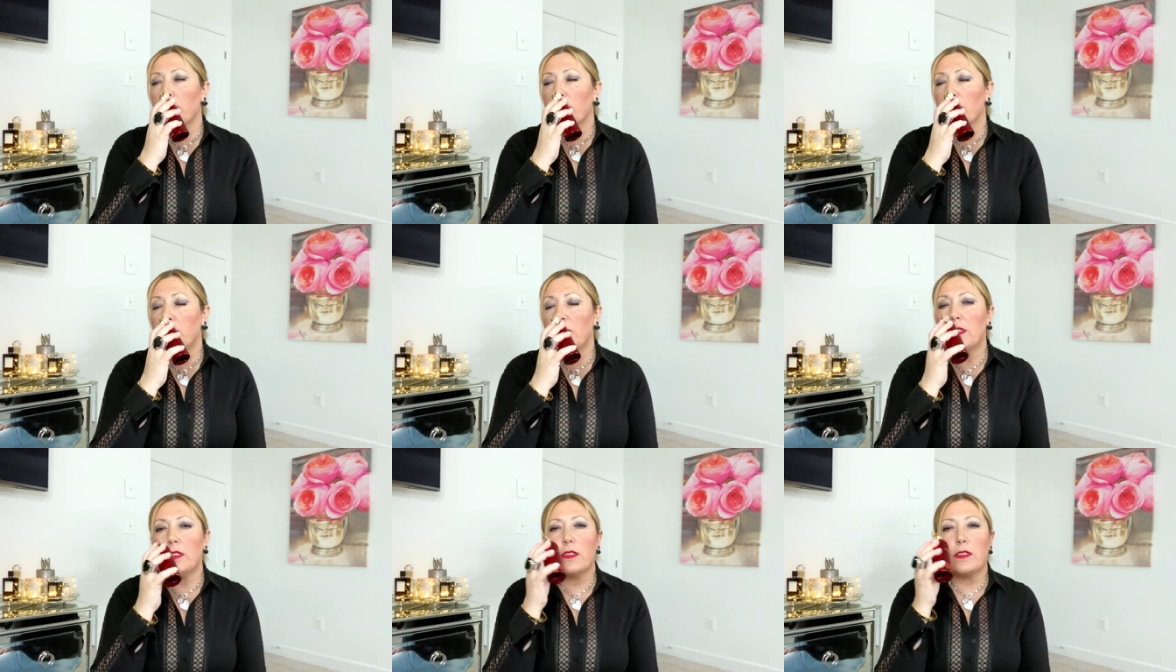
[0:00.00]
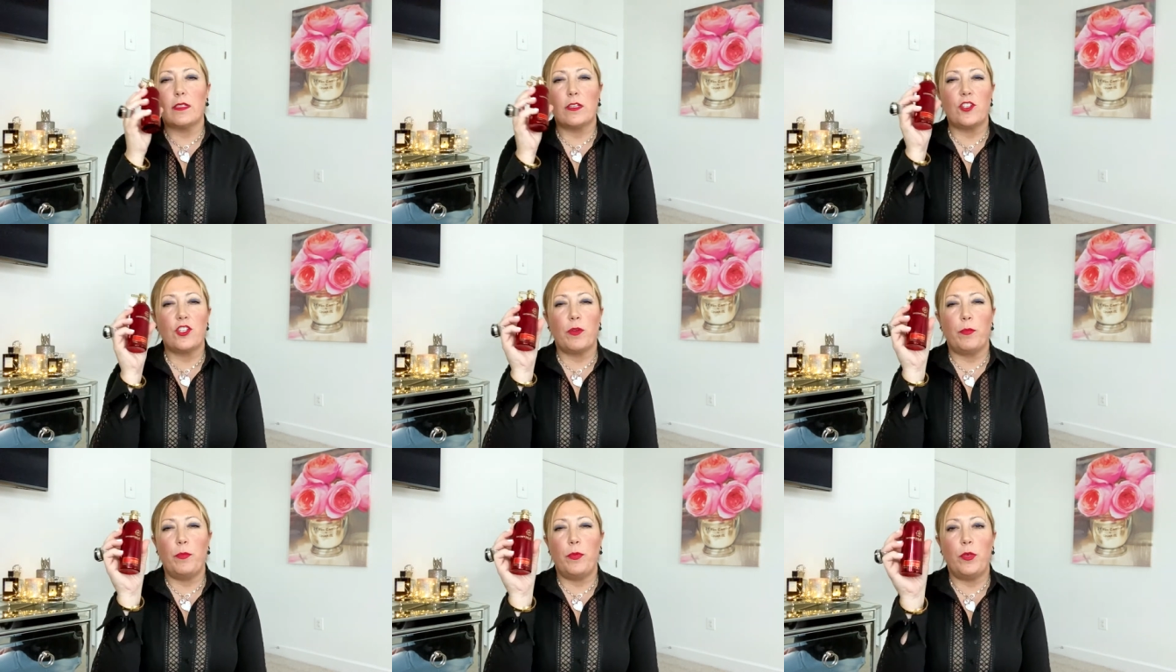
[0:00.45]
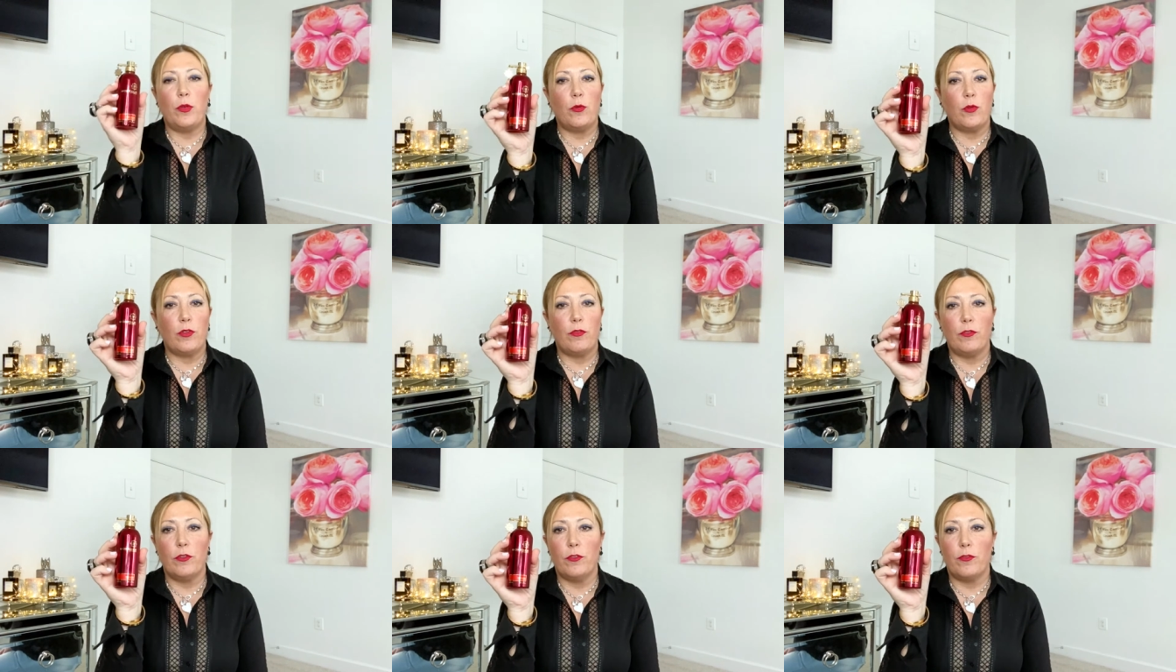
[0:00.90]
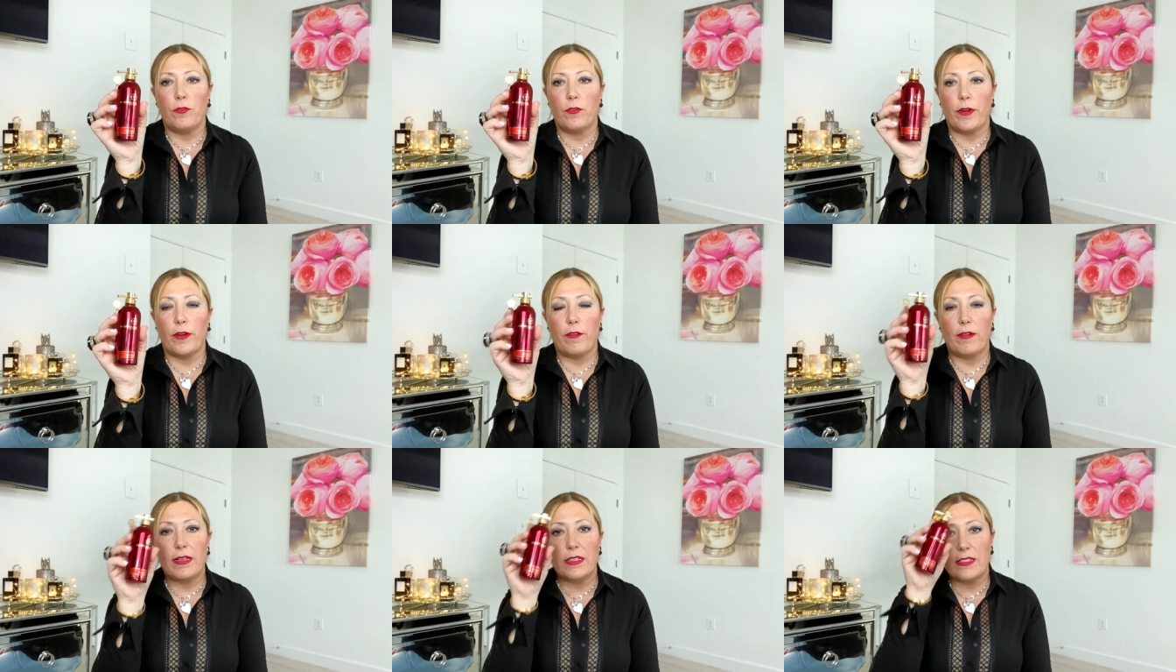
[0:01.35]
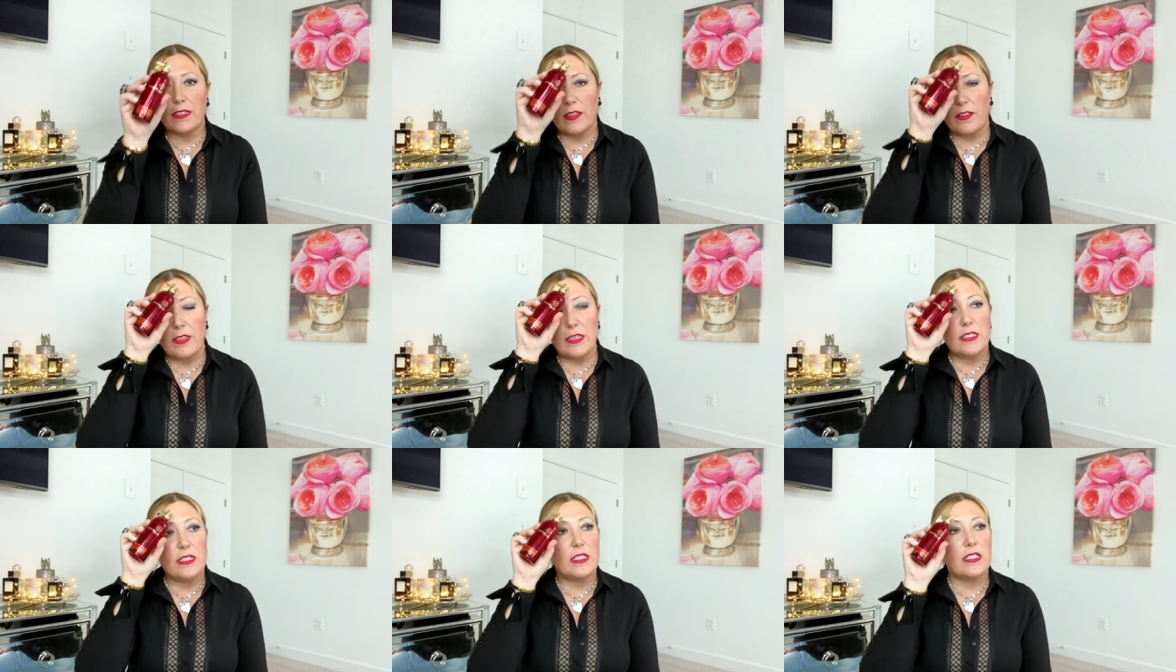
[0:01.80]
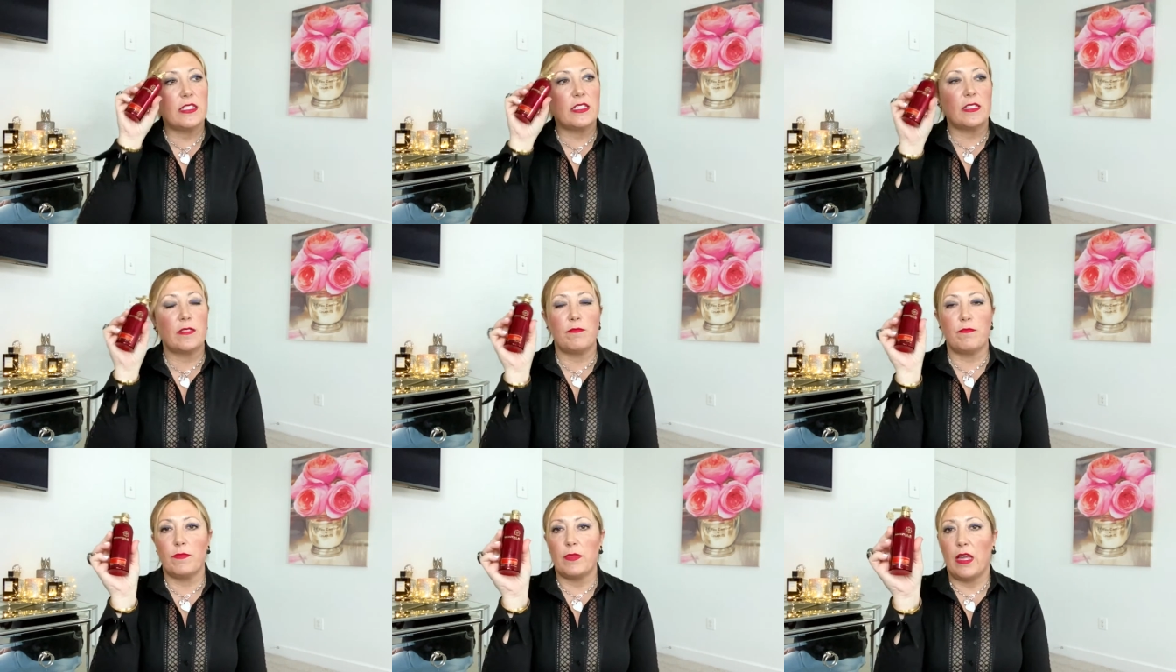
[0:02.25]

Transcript: This is such a beautiful fragrance. This is,